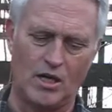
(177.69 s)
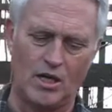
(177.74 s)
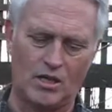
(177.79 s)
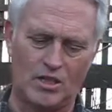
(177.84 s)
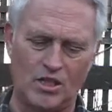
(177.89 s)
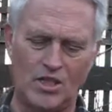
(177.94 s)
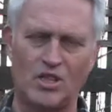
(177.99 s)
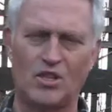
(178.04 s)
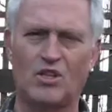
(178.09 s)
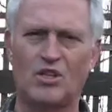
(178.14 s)

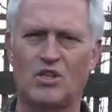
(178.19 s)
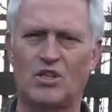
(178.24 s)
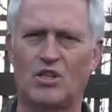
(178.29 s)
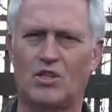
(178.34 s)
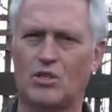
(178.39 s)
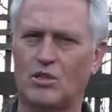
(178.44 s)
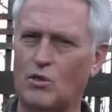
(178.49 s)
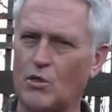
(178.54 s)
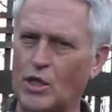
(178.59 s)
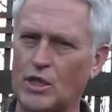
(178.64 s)

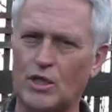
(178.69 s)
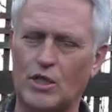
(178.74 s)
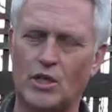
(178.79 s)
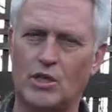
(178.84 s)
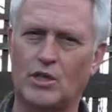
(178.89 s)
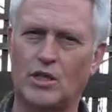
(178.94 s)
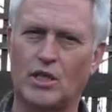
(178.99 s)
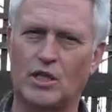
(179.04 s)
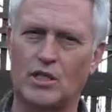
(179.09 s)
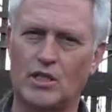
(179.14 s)
Synthesis
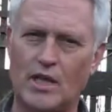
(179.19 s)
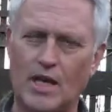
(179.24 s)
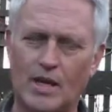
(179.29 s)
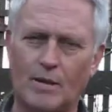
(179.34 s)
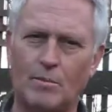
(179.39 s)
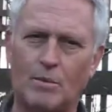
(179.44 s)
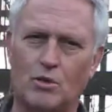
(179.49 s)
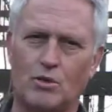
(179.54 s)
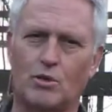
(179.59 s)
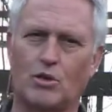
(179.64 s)
Questions
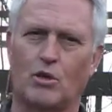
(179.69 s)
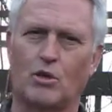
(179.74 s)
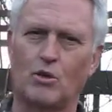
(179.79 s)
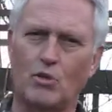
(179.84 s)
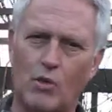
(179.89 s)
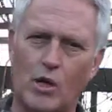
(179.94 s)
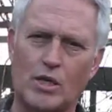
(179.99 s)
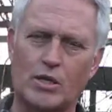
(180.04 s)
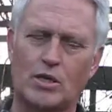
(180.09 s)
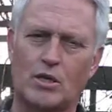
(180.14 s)
Examples, or
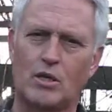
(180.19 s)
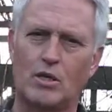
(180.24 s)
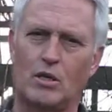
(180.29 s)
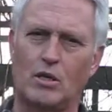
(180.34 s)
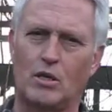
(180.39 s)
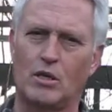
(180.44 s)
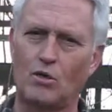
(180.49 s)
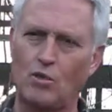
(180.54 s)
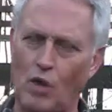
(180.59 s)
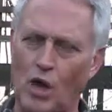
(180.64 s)

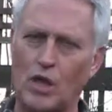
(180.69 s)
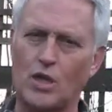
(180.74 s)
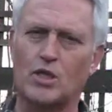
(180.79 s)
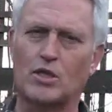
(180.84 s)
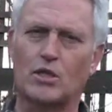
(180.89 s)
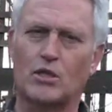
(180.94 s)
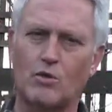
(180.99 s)
Crux